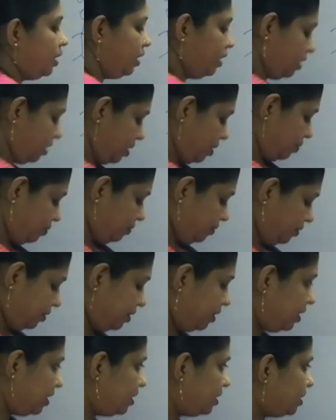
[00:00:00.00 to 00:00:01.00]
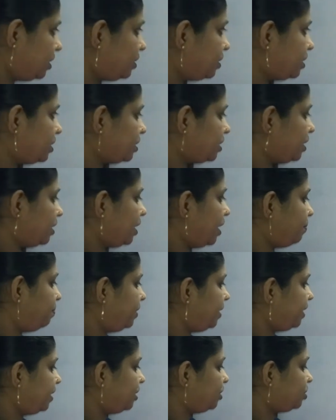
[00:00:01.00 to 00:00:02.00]
Now this
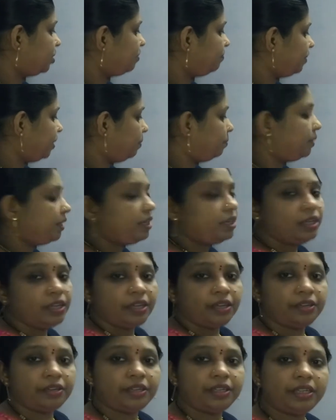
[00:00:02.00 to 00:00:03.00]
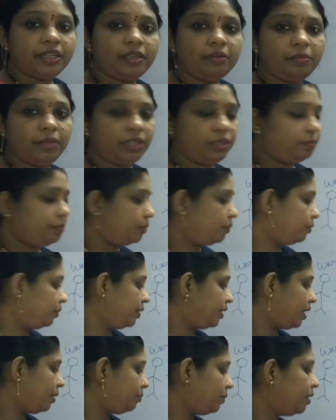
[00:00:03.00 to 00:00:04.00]
application will be written by the
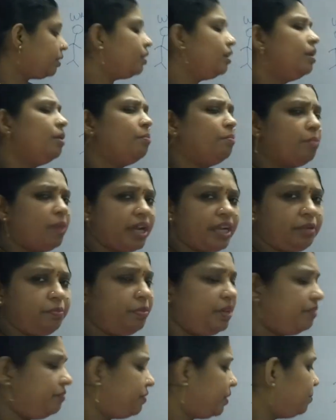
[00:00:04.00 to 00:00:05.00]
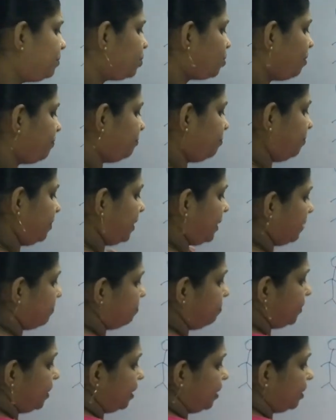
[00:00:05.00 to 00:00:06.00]
programmer, might be from software
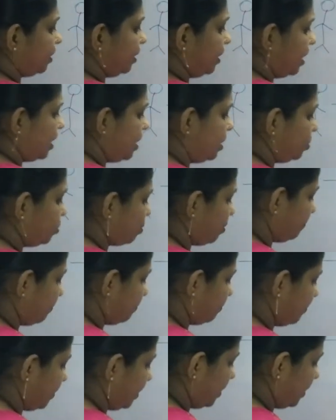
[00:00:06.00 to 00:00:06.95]
company, any software